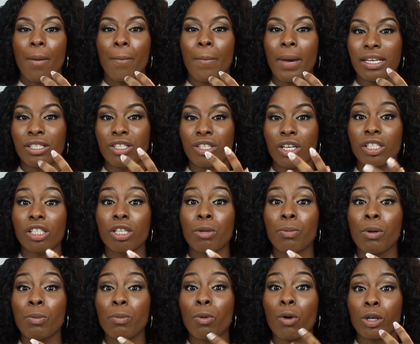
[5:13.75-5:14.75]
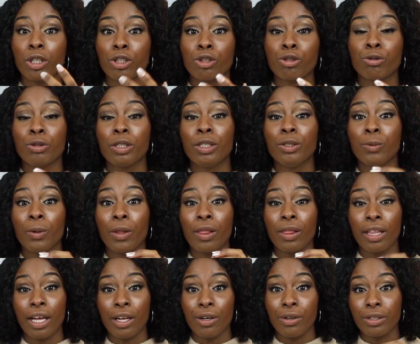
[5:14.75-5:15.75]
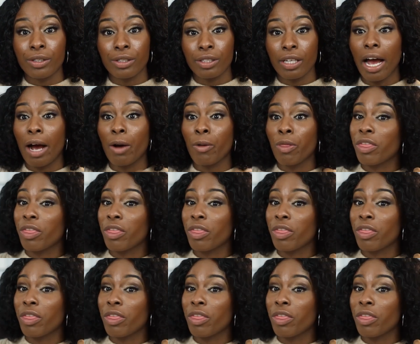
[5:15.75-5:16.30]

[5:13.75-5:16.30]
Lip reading: my son to be more intrigued with letters, how